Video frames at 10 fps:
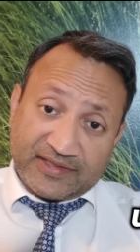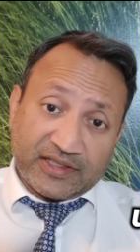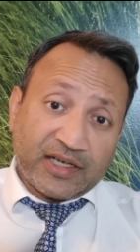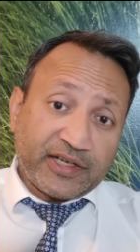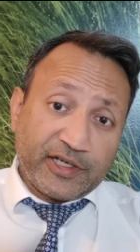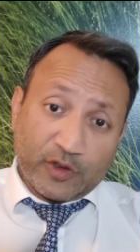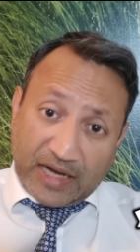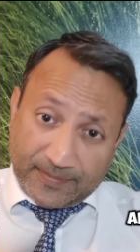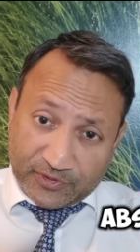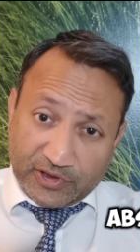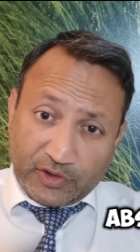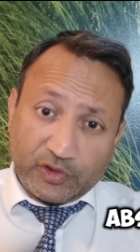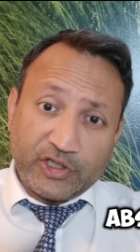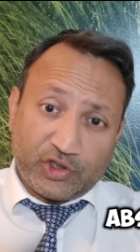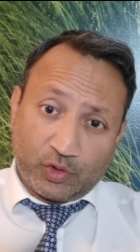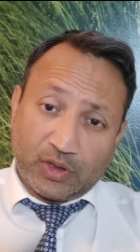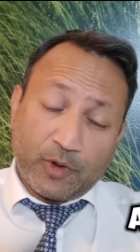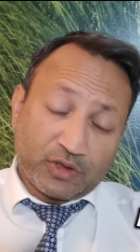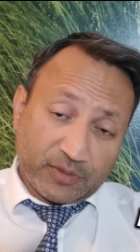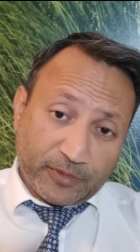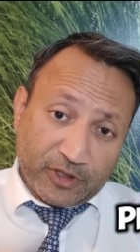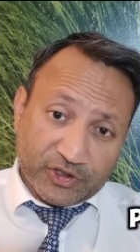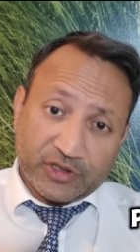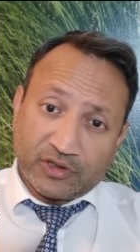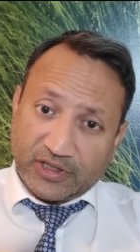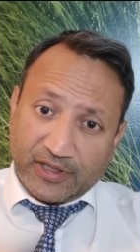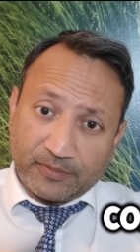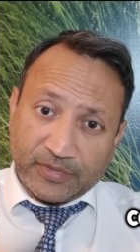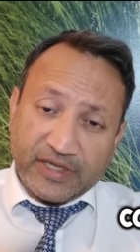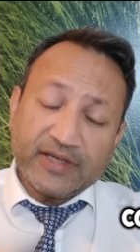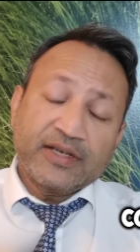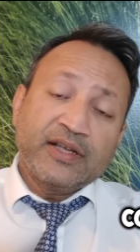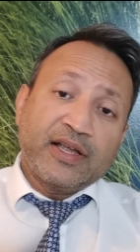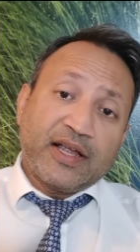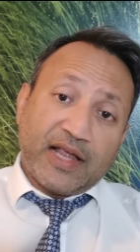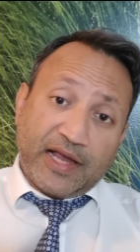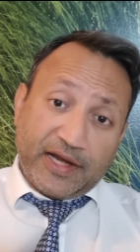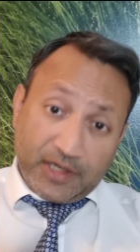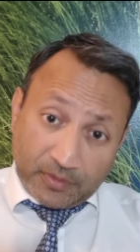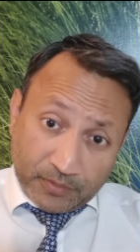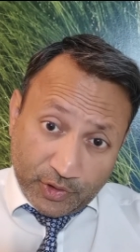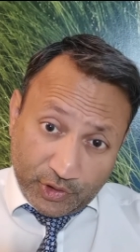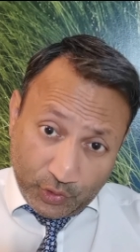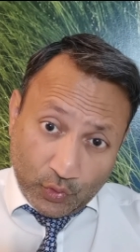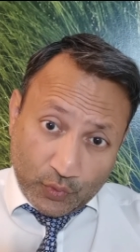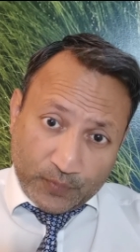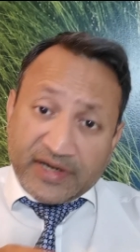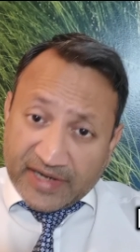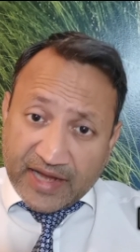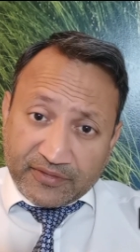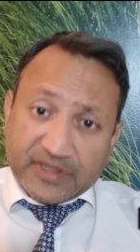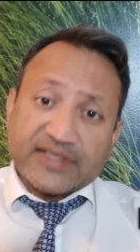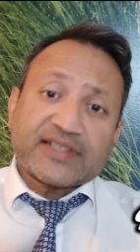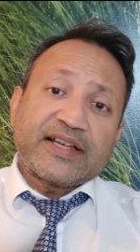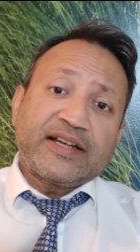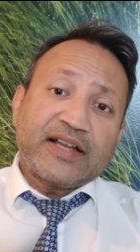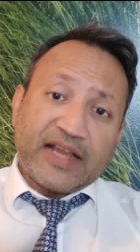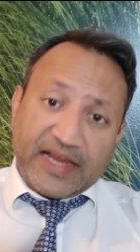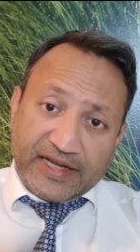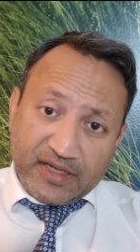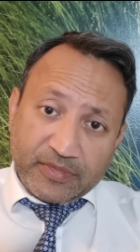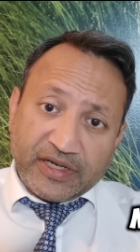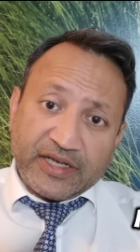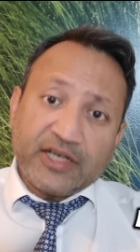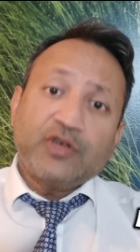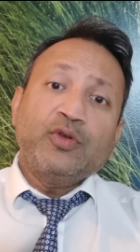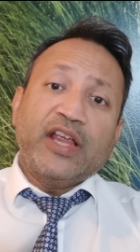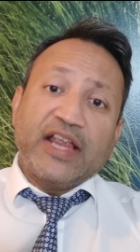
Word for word: and until you're absolutely sure about the person or the company. And number two, never send any money to